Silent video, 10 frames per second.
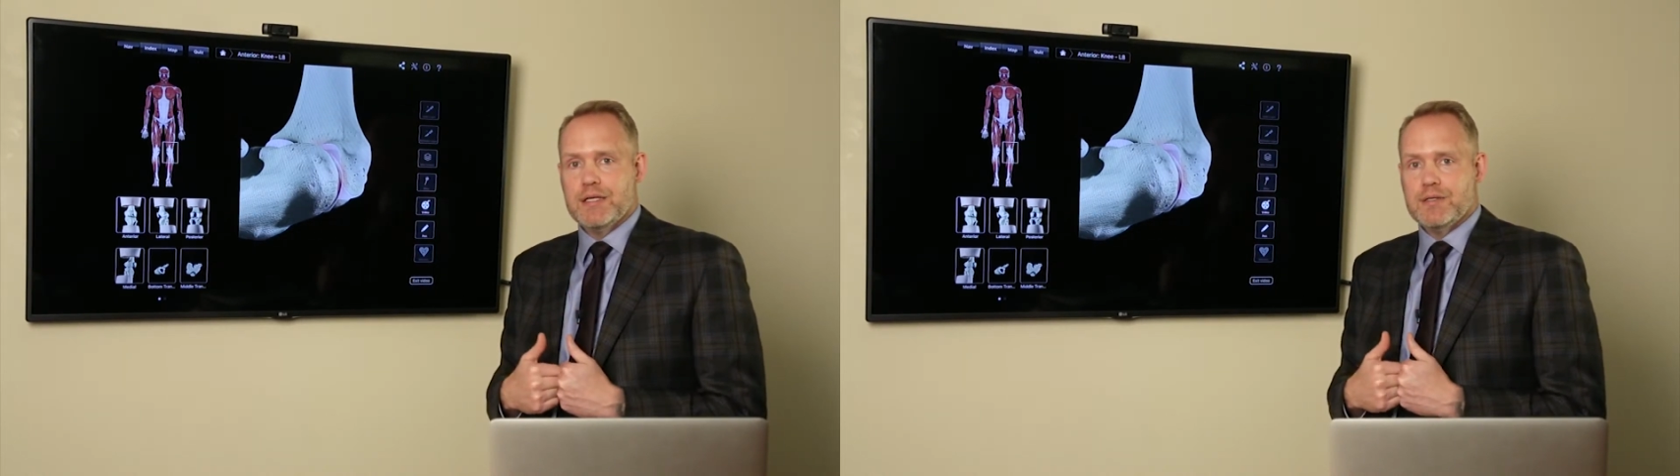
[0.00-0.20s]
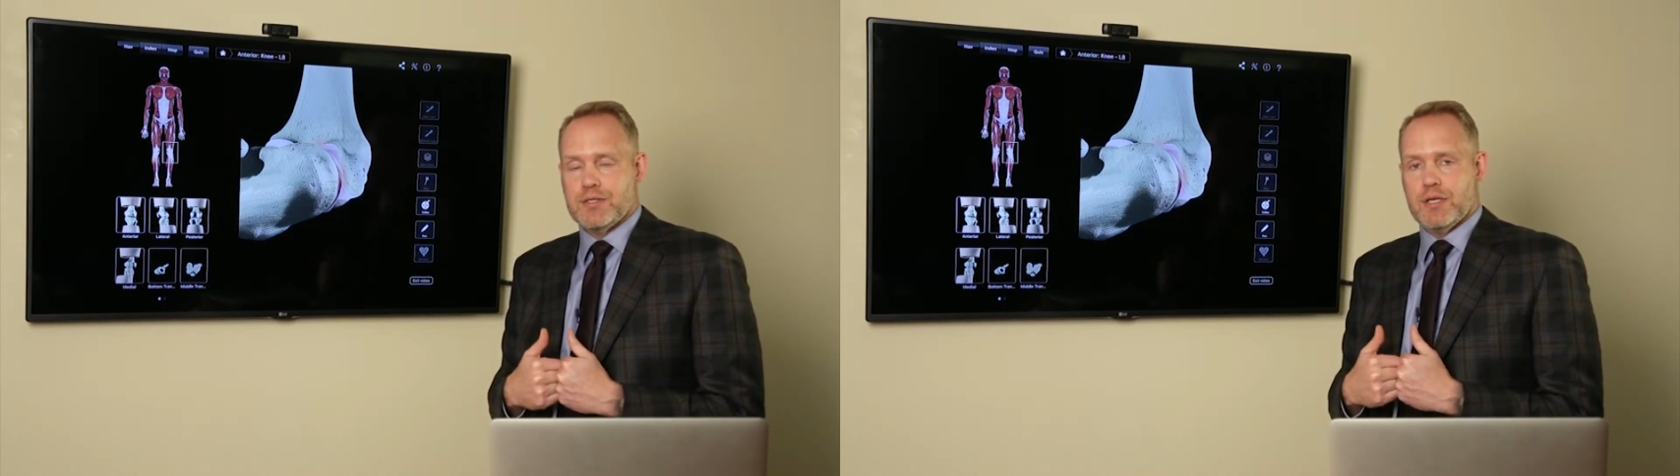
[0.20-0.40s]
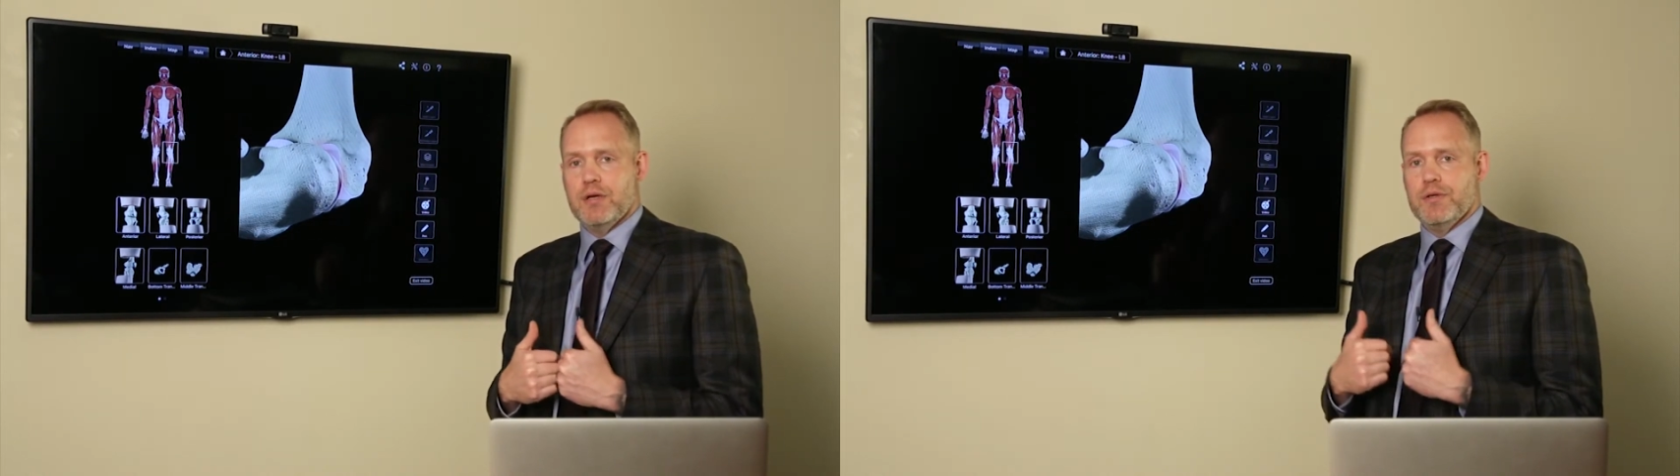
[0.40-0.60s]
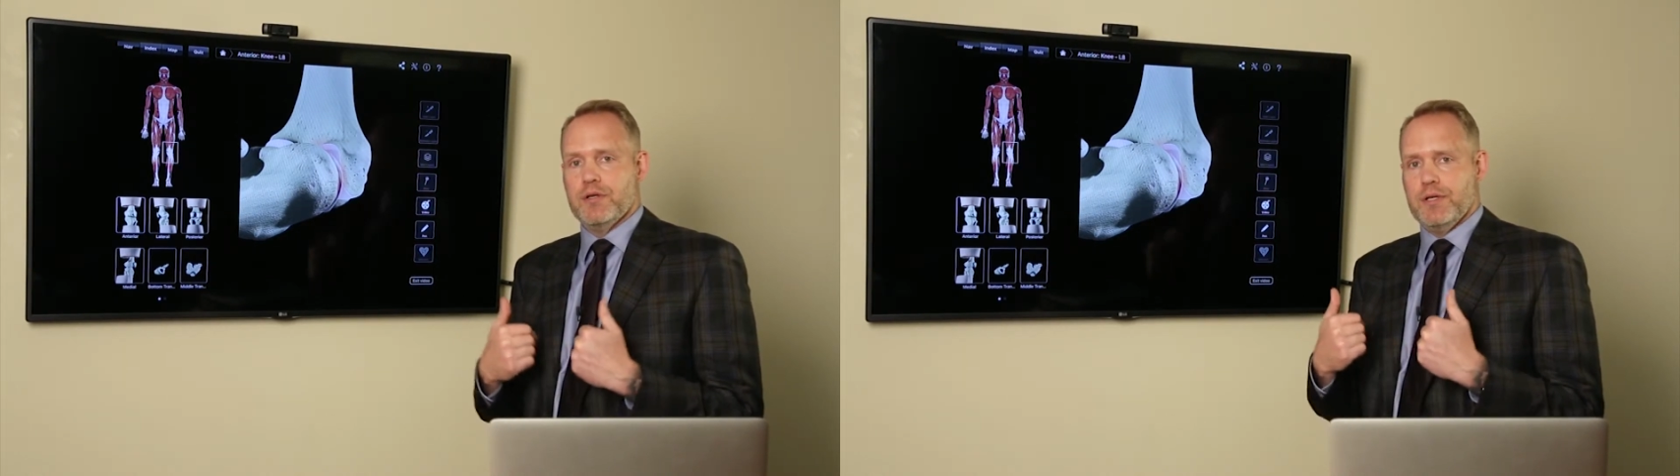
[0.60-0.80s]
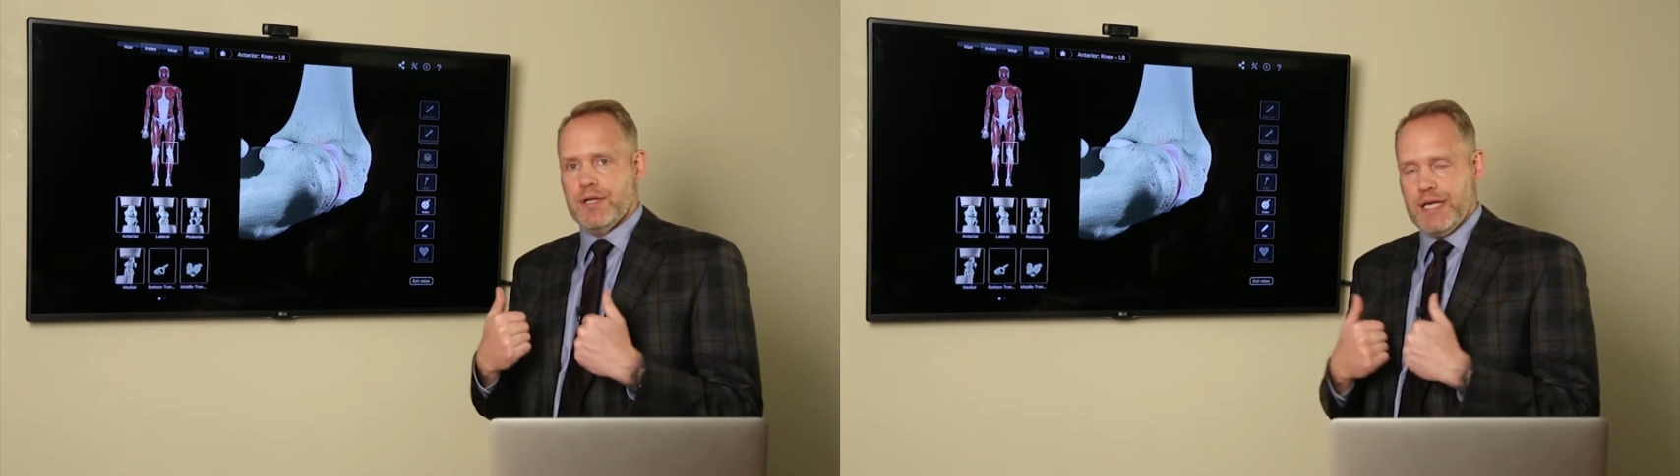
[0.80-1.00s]
So
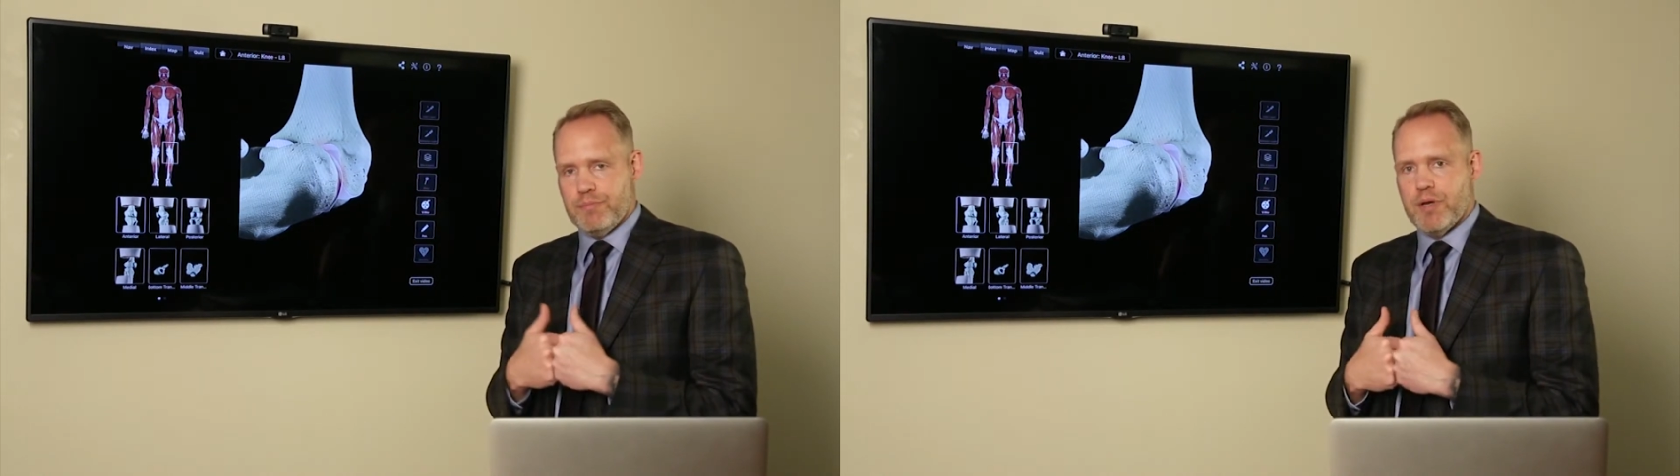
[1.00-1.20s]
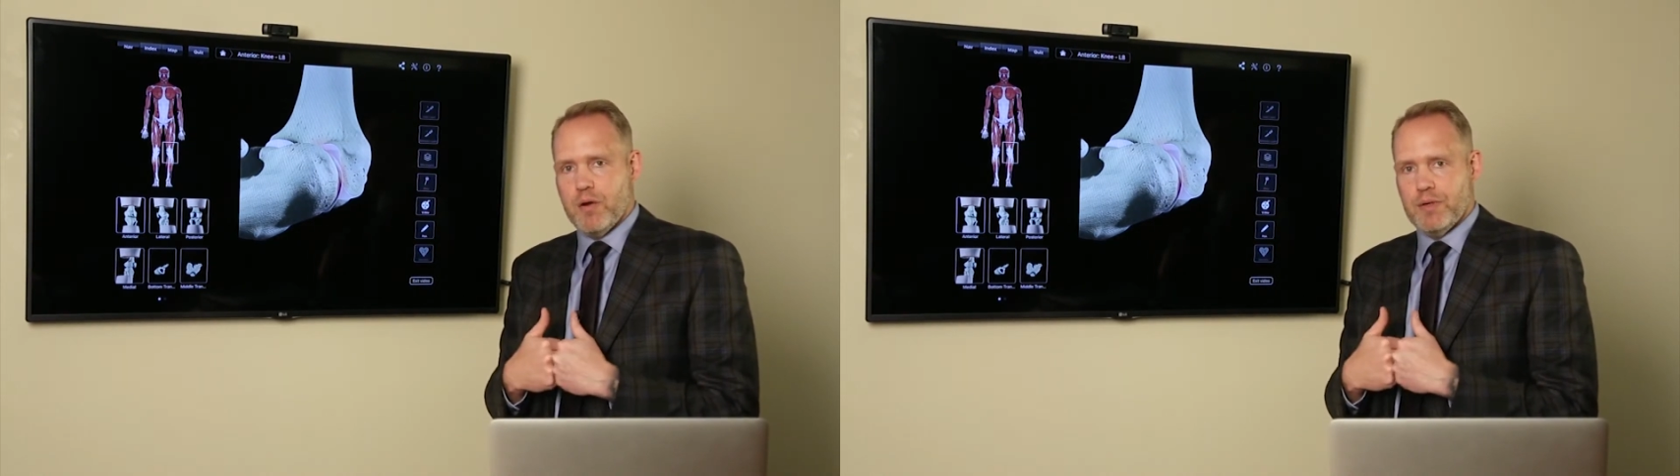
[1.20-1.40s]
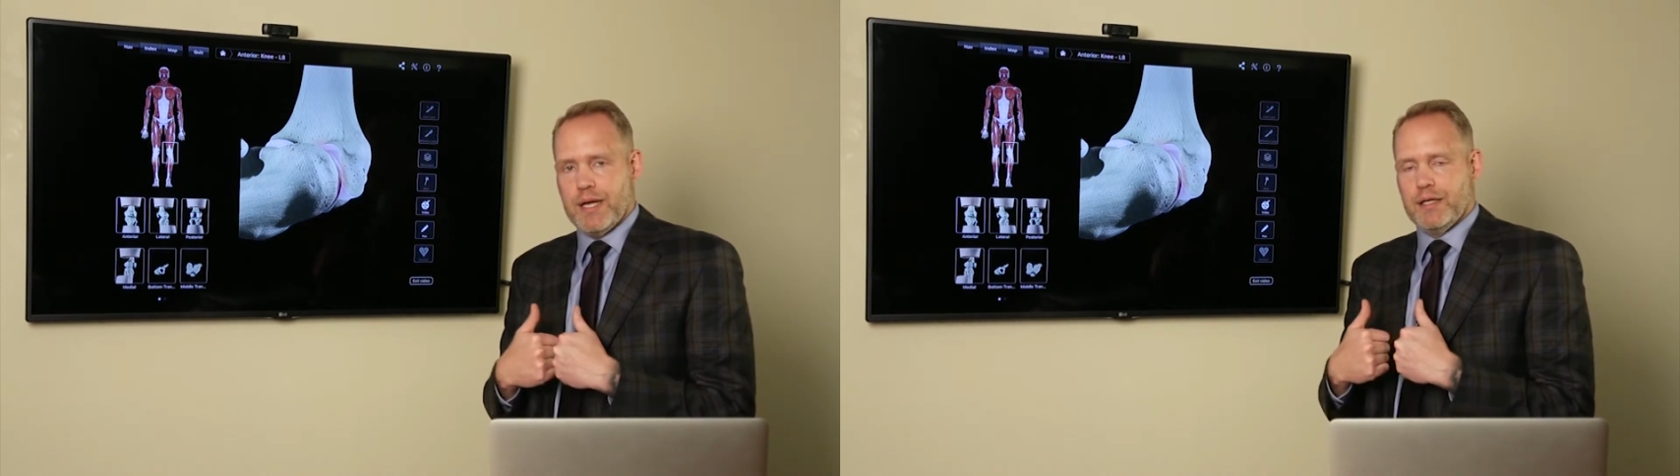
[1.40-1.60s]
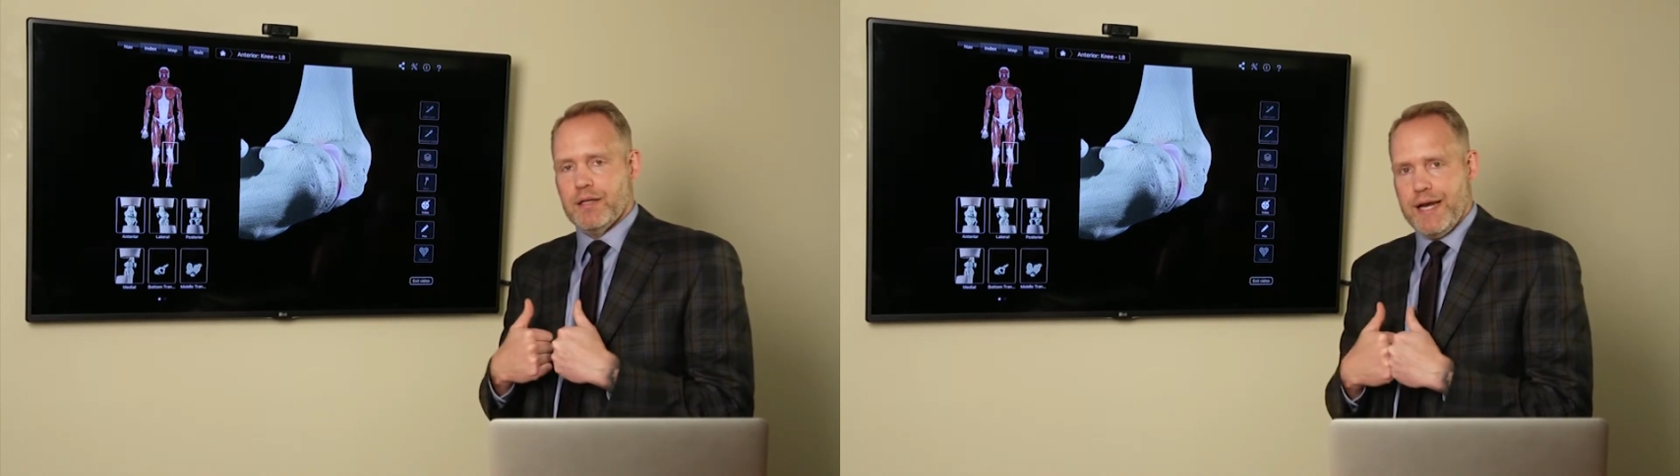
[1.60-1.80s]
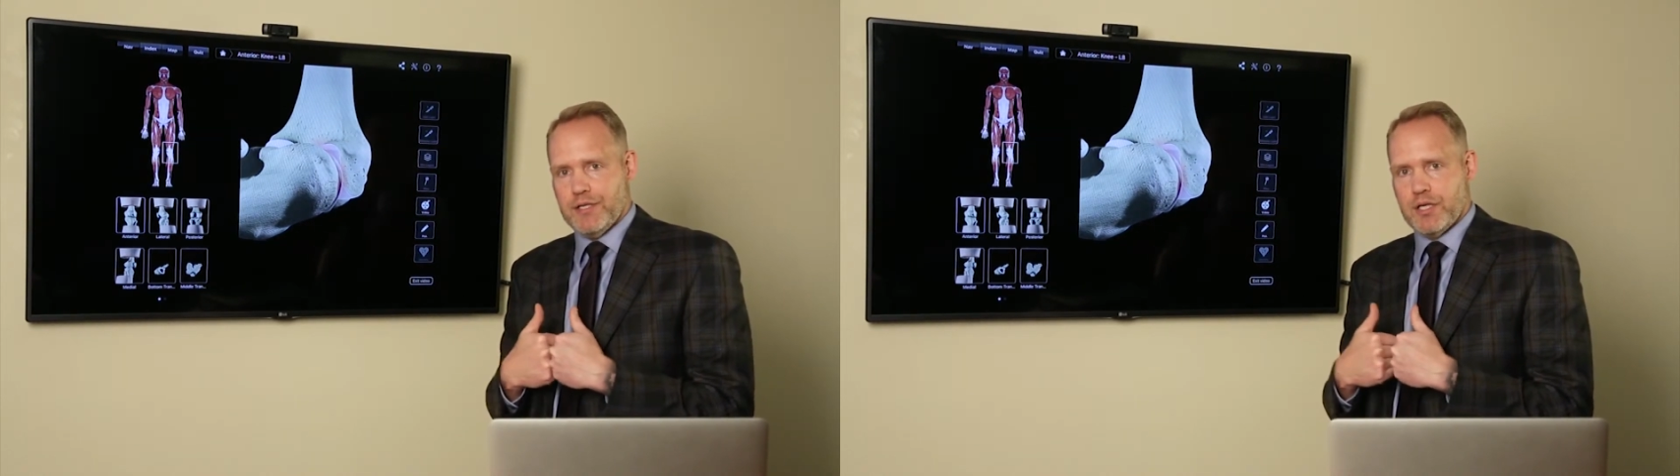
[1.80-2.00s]
you're getting bone on gliding